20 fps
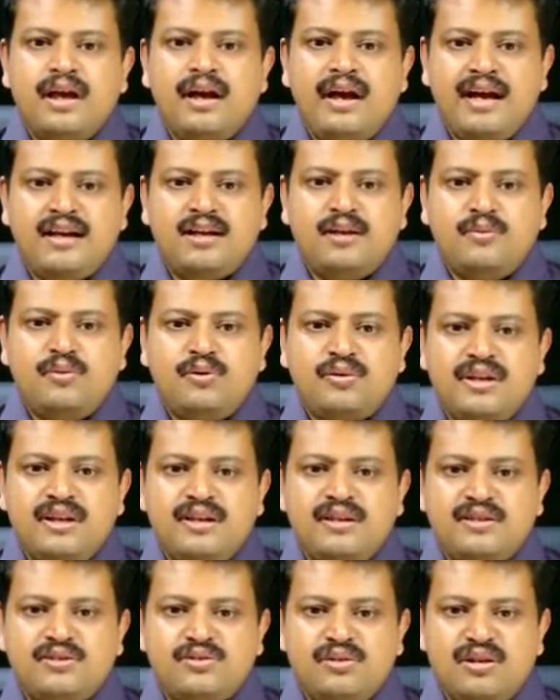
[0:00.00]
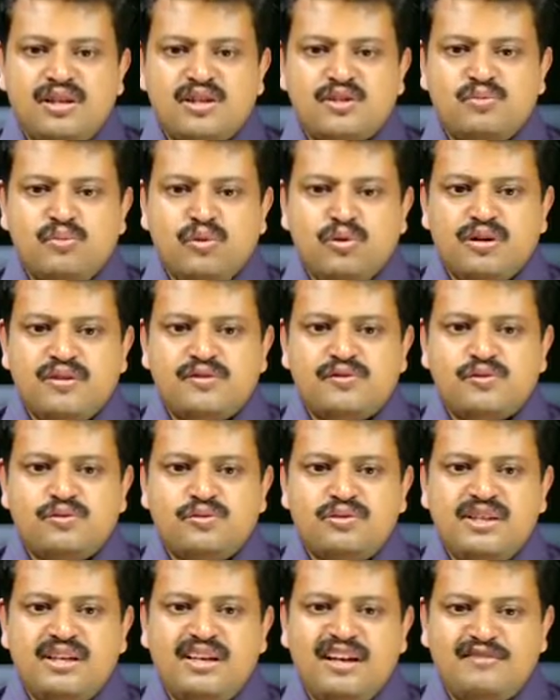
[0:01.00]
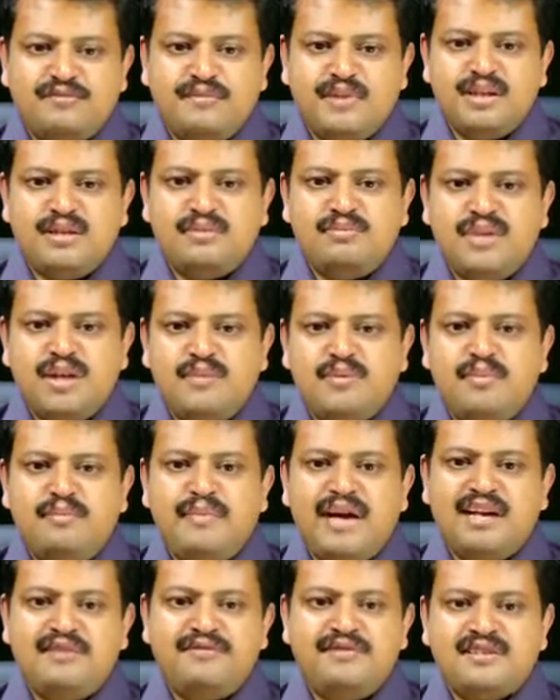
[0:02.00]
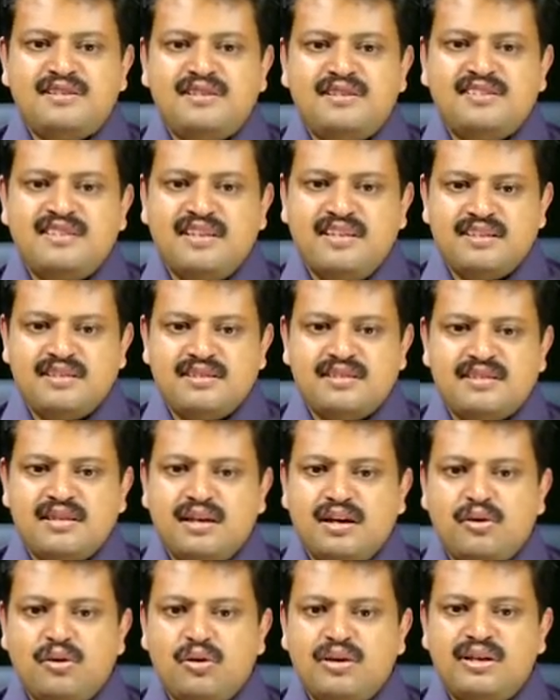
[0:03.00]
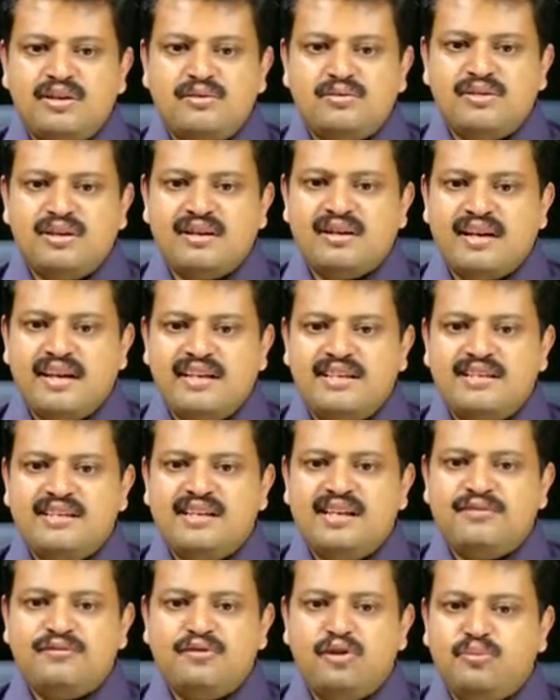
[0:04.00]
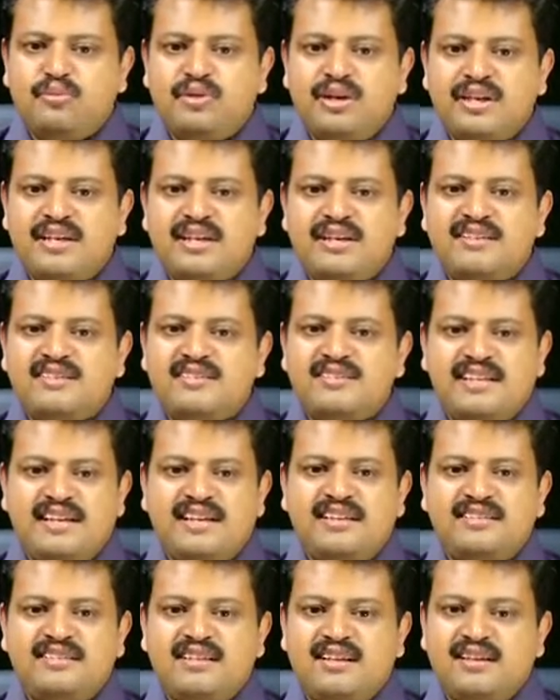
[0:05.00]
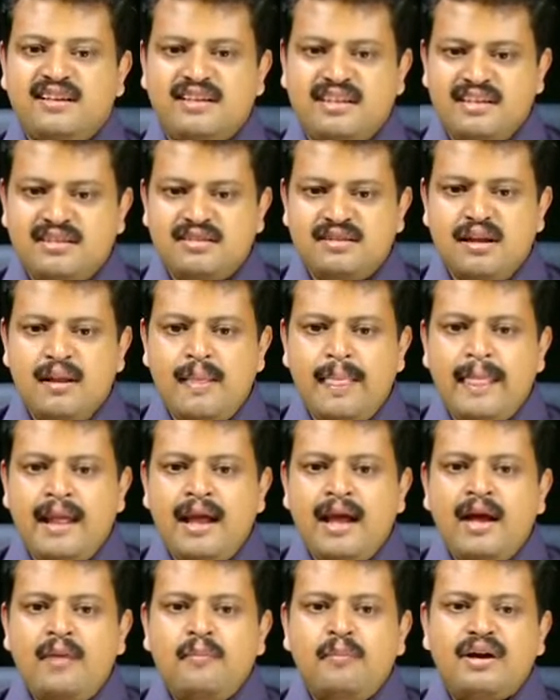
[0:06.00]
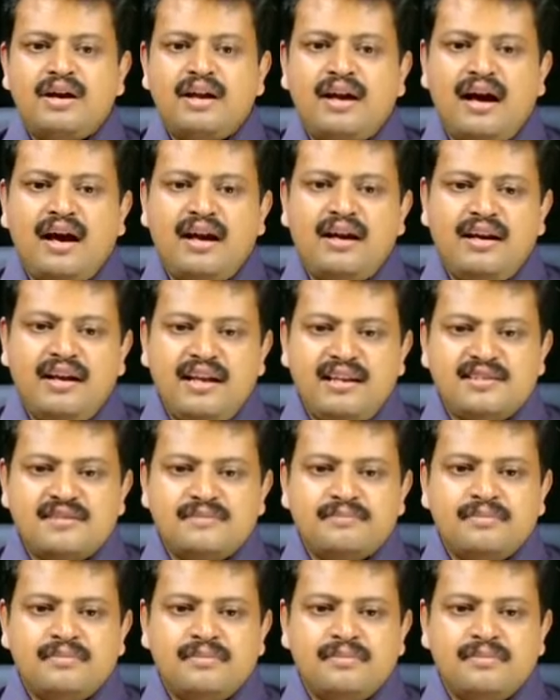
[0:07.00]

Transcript: attributing dishonest motives to the government may be manifestly seditious according to the criteria formulated in the second Tilak case, but unless